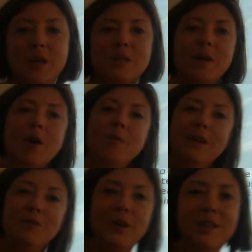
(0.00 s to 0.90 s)
So I hope
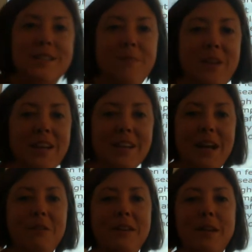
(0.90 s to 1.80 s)
that you've learned something, and
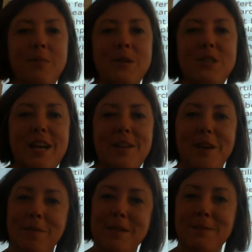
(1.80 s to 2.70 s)
I really appreciate you
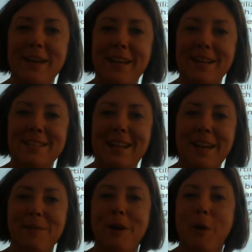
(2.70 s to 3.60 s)
coming to my class today.
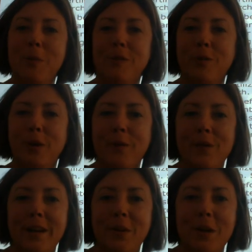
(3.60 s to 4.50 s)
I'm going to open the floor up
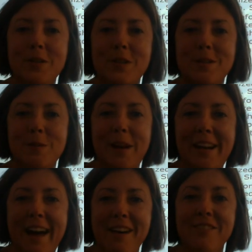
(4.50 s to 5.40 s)
for any questions you might
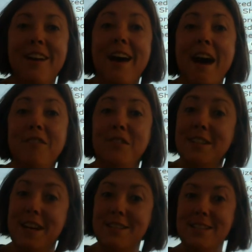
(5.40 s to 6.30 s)
have. Have a
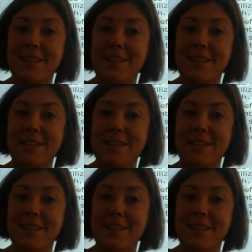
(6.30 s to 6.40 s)
fantastic